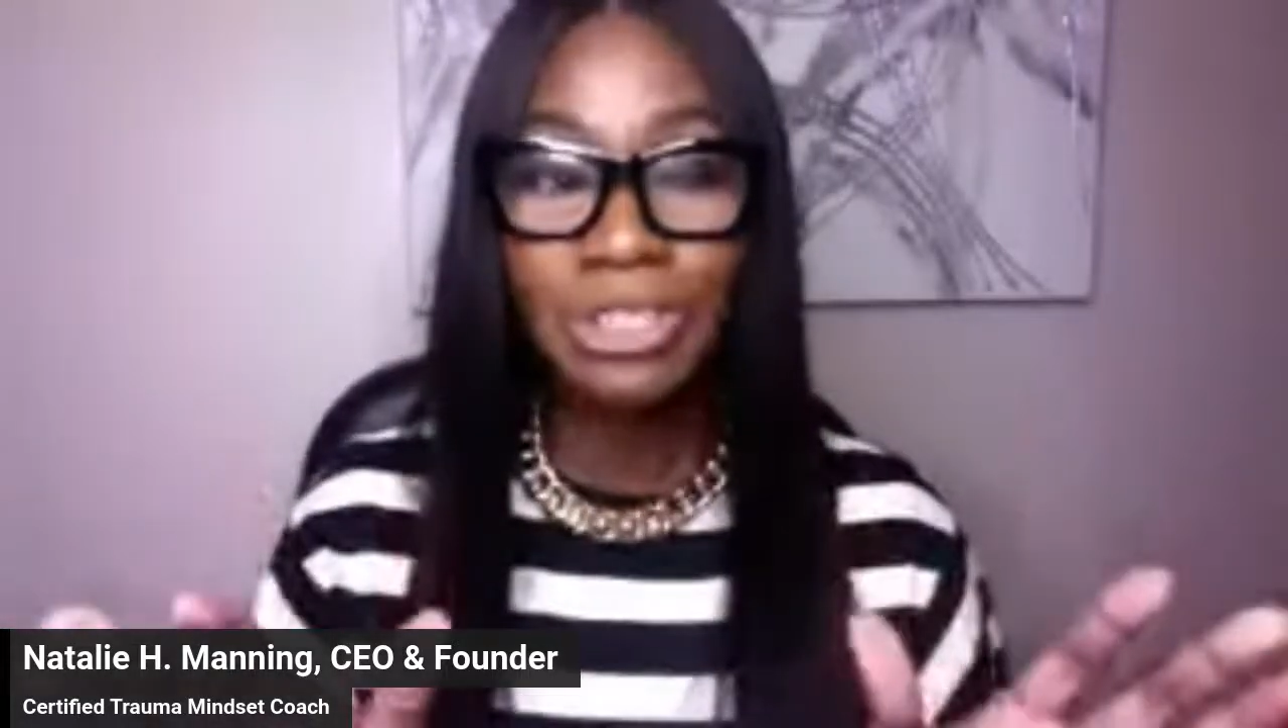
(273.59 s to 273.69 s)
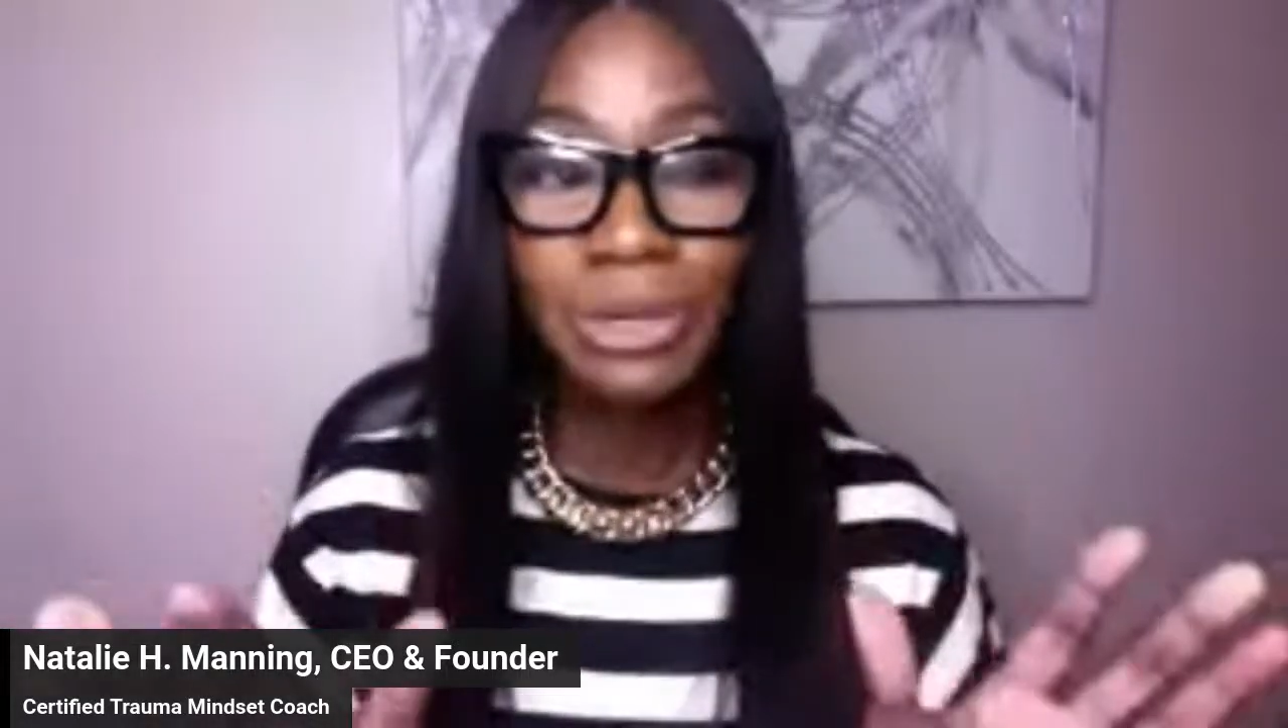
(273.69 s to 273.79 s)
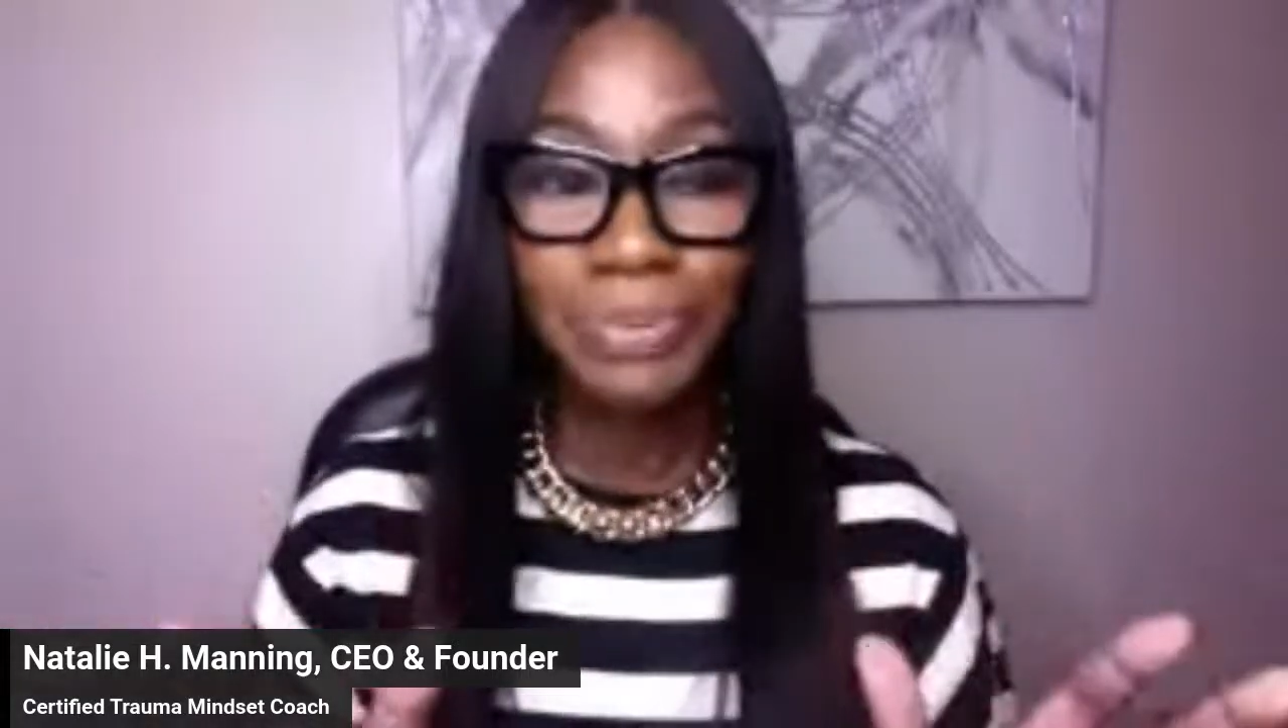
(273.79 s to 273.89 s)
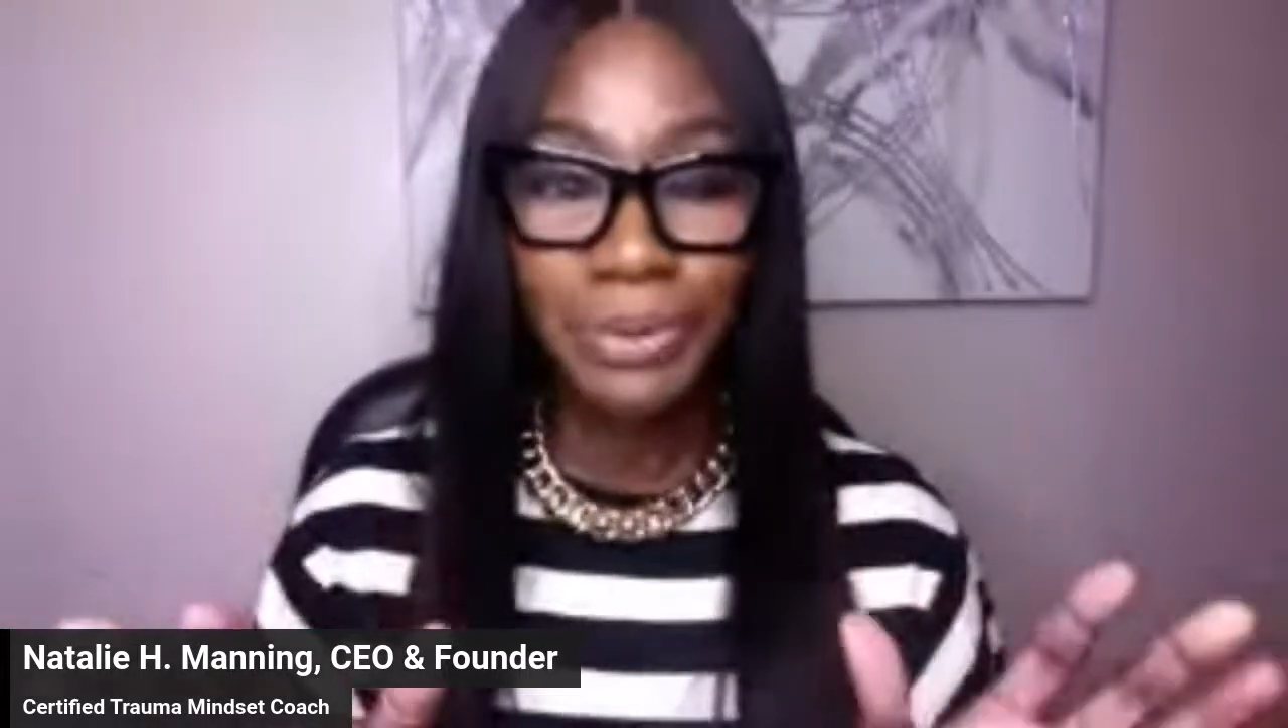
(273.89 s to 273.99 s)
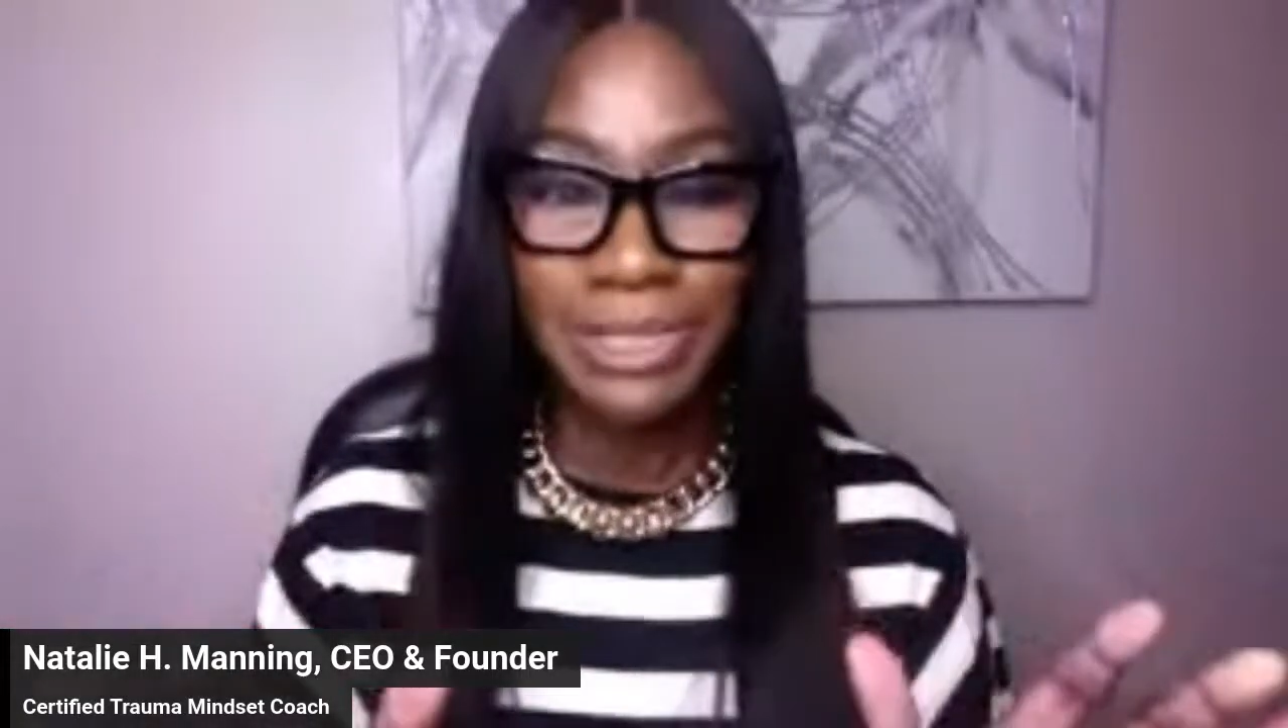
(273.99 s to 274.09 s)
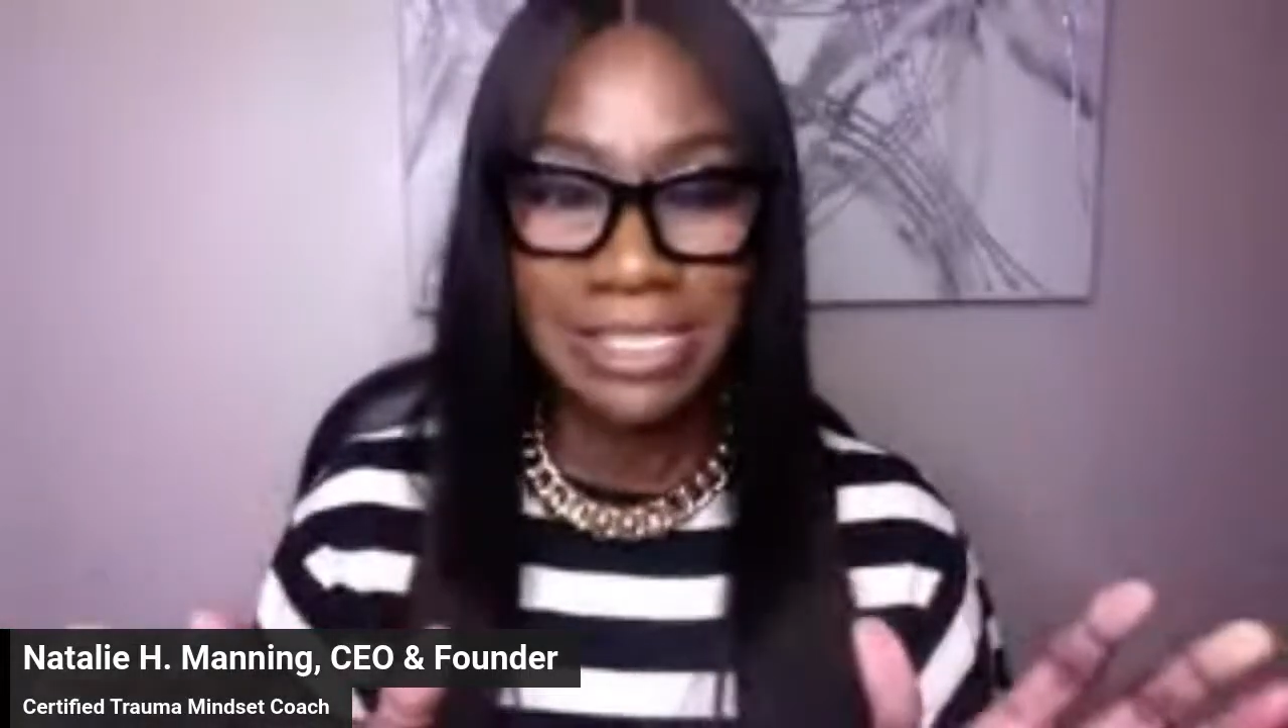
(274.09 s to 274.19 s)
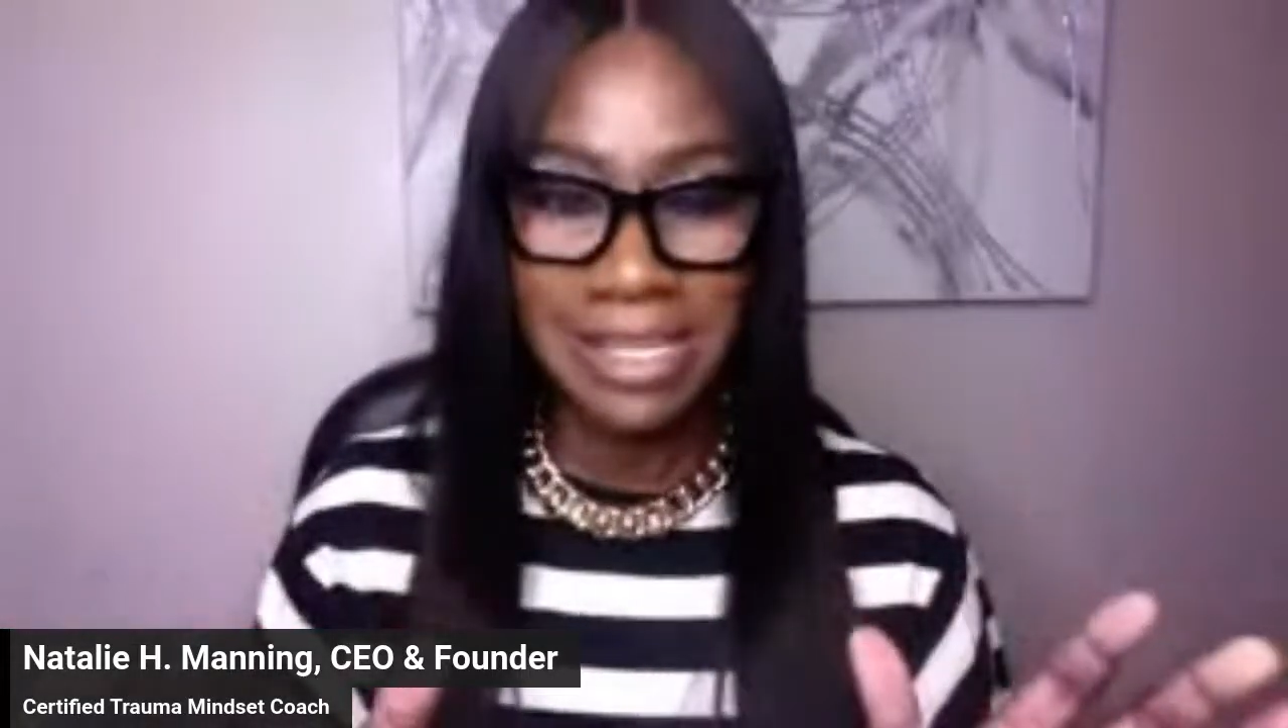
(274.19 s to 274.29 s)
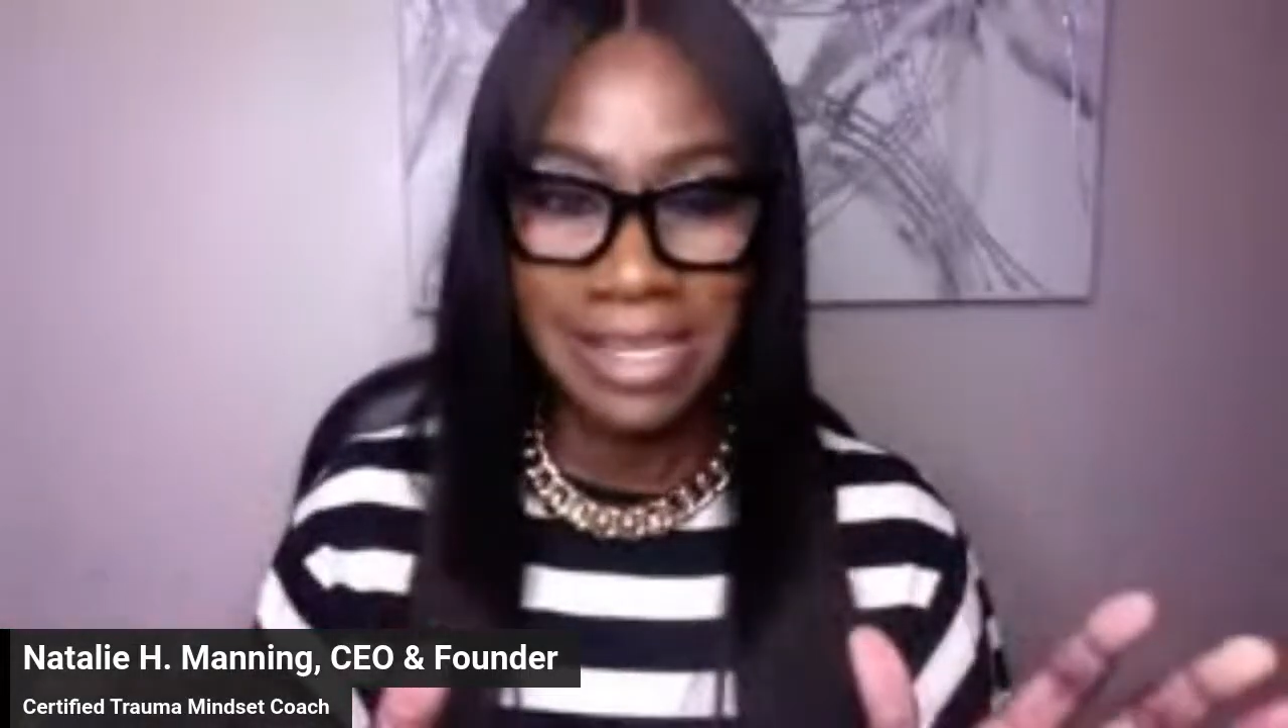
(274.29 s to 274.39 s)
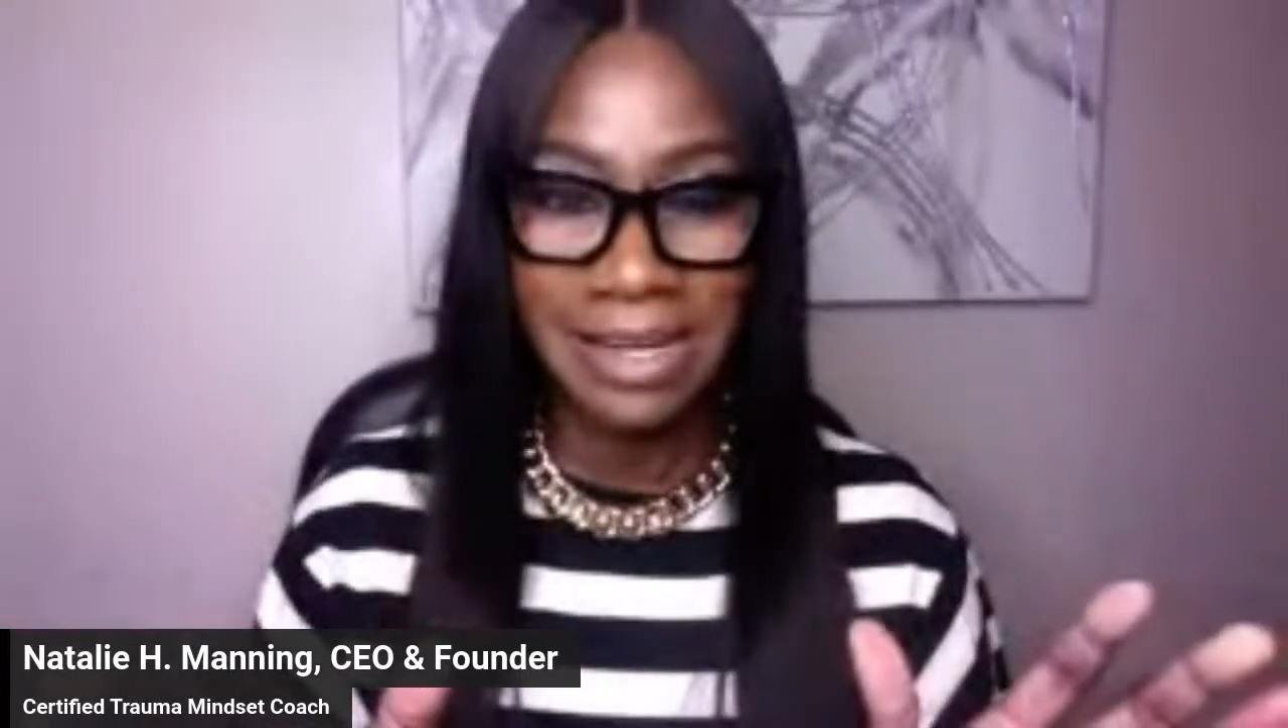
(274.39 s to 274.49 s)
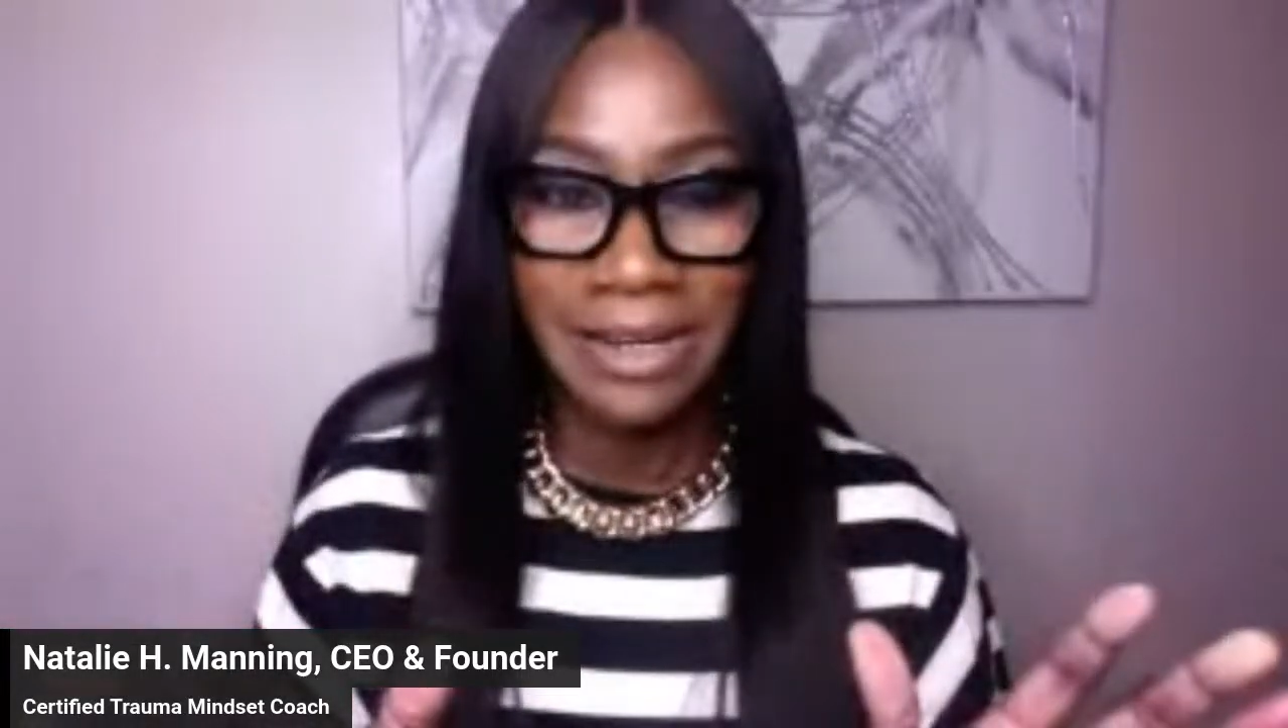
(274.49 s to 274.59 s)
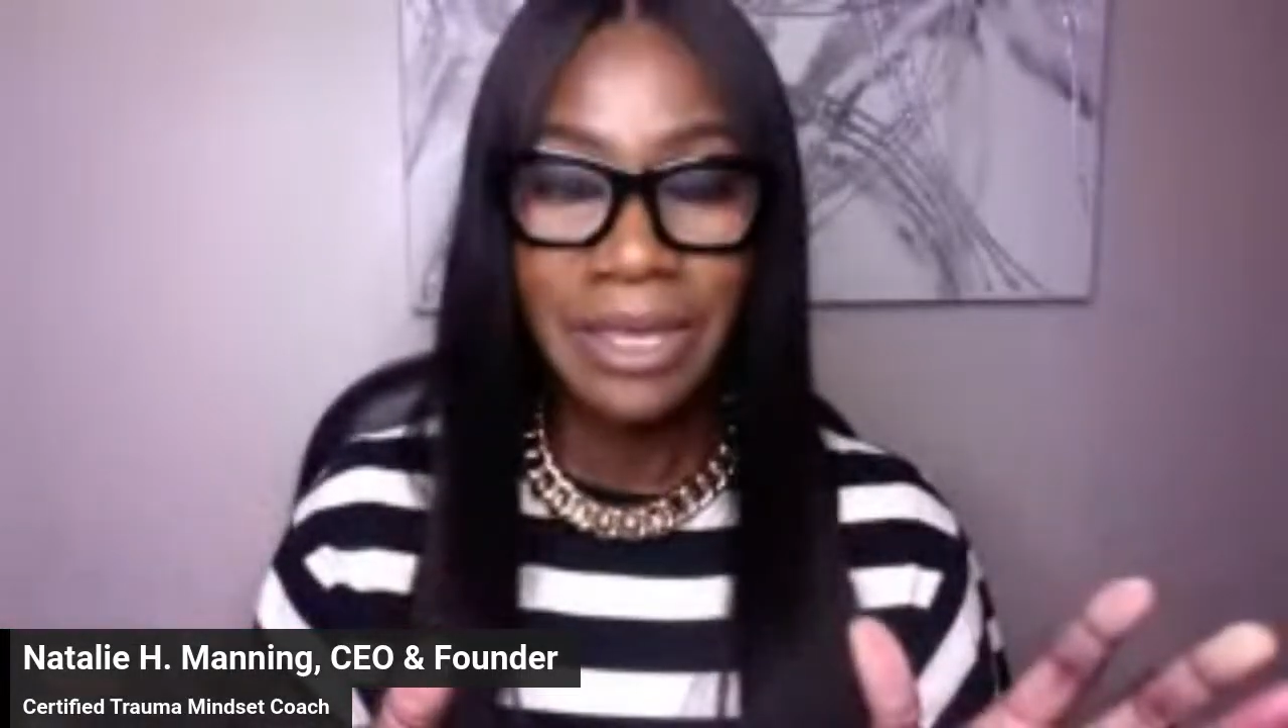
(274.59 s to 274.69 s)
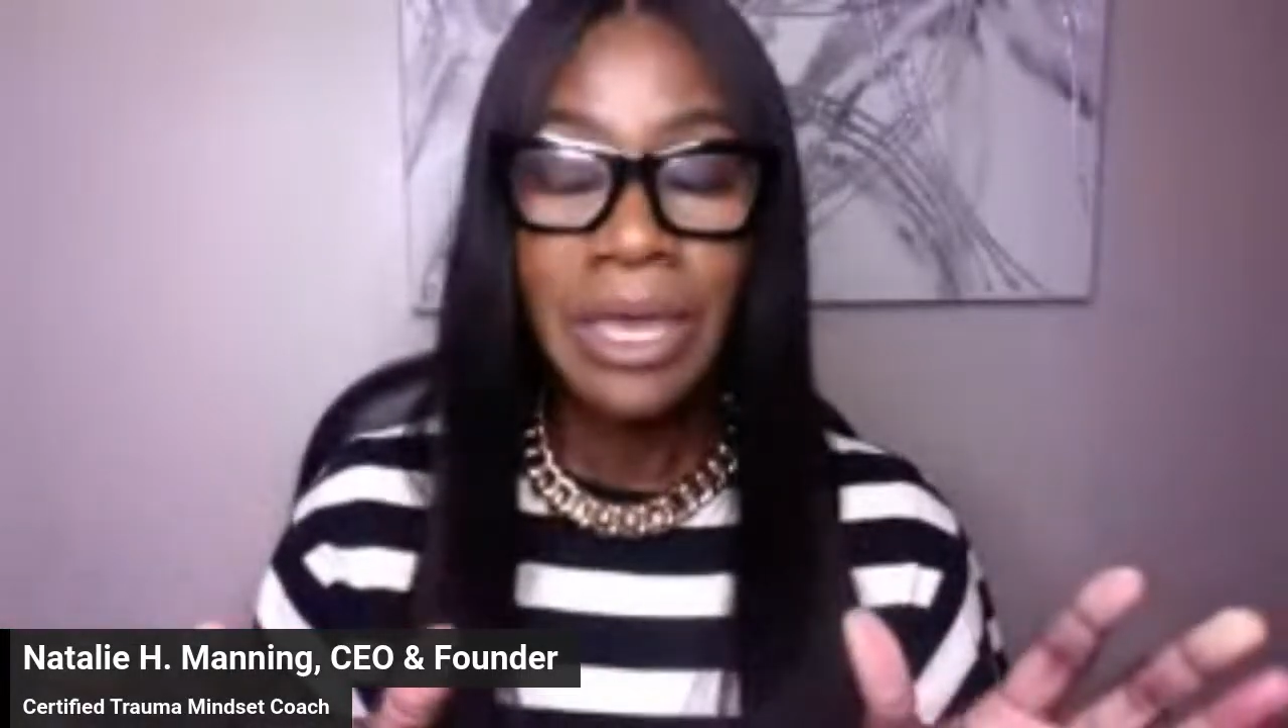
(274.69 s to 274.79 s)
to pause here